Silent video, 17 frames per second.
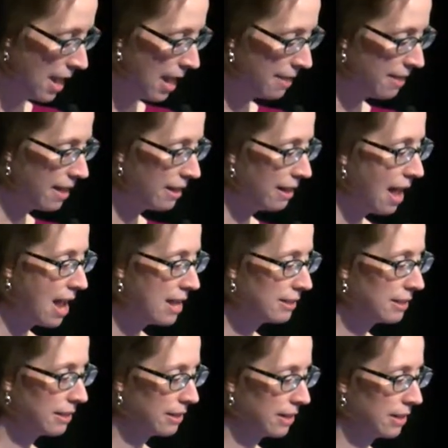And then
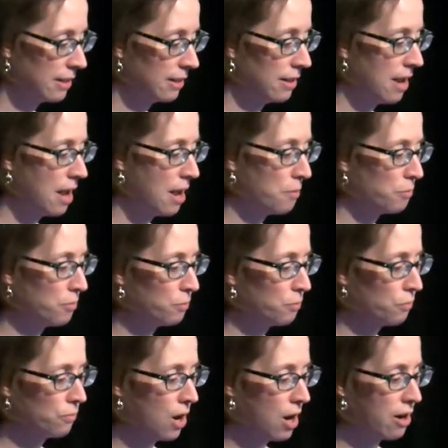lastly,
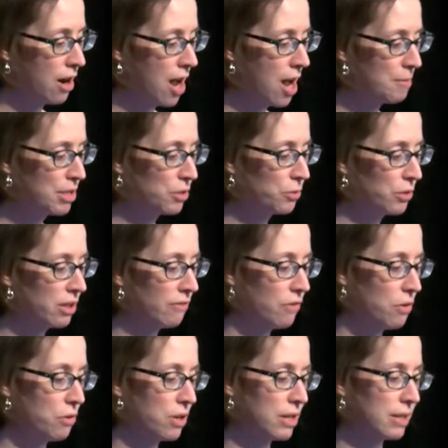um, our comments really
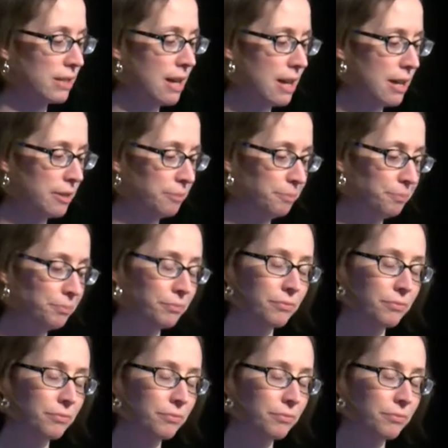focus on